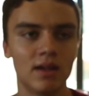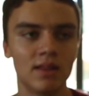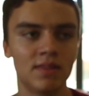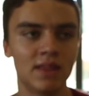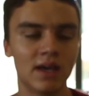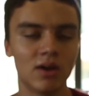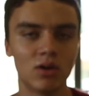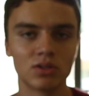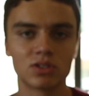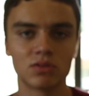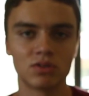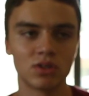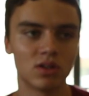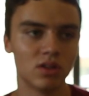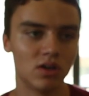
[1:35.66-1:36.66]
that also
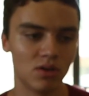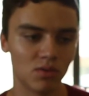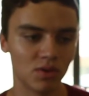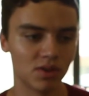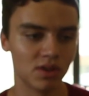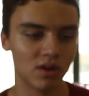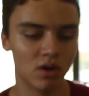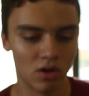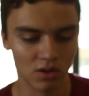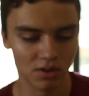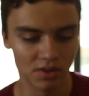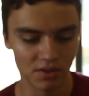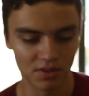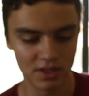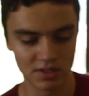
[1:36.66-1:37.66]
took along with it all
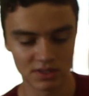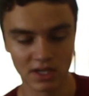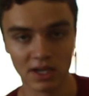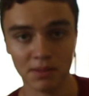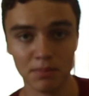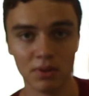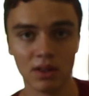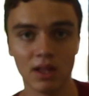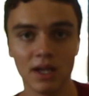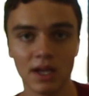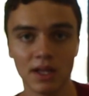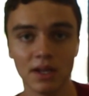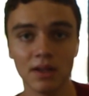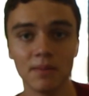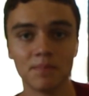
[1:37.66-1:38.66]
of the things I had
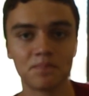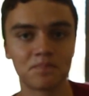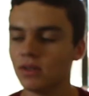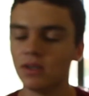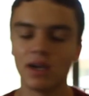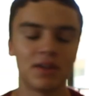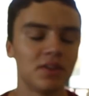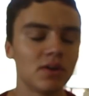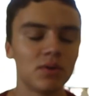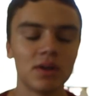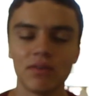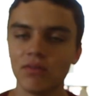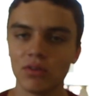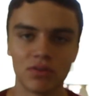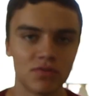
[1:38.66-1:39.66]
planned. I think what
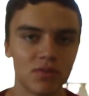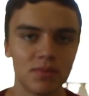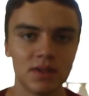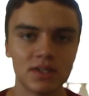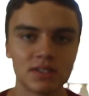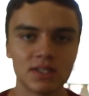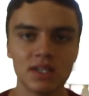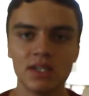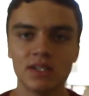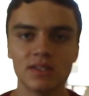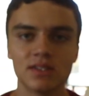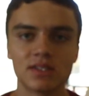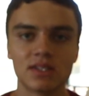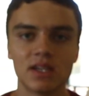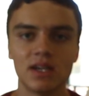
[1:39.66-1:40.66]
I've learned from this
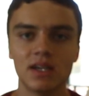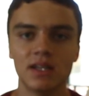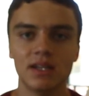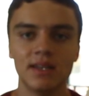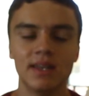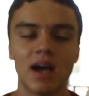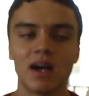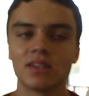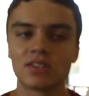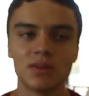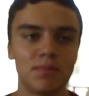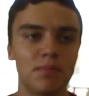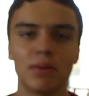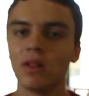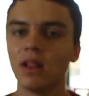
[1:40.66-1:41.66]
is not to
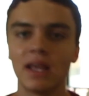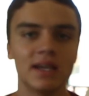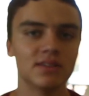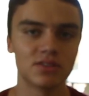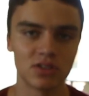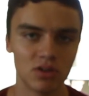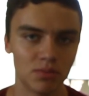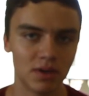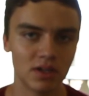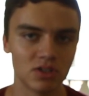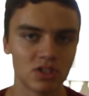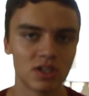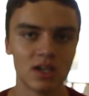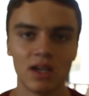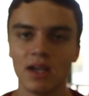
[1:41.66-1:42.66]
plan so
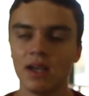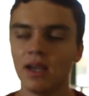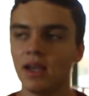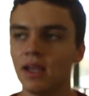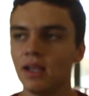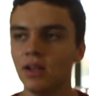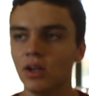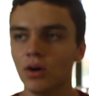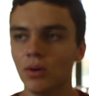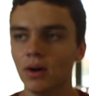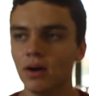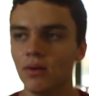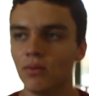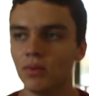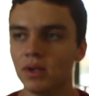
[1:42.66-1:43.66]
much.
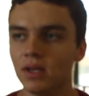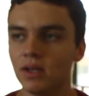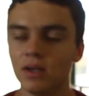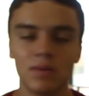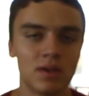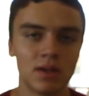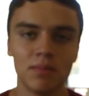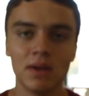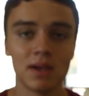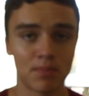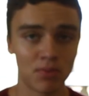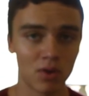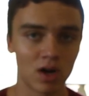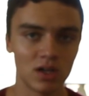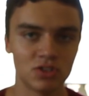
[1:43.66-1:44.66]
We can make
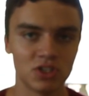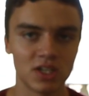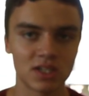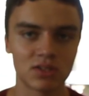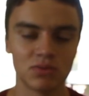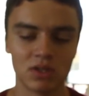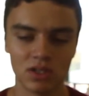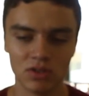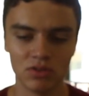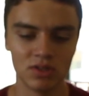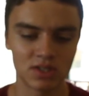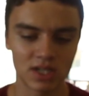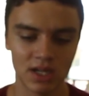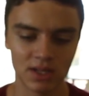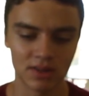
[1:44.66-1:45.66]
projects, we can do
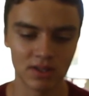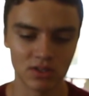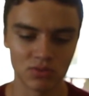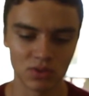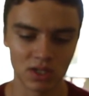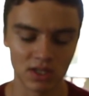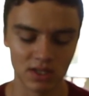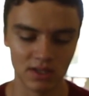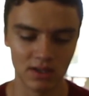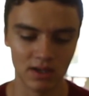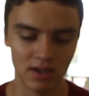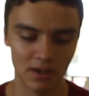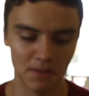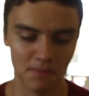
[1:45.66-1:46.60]
these kind of things, we can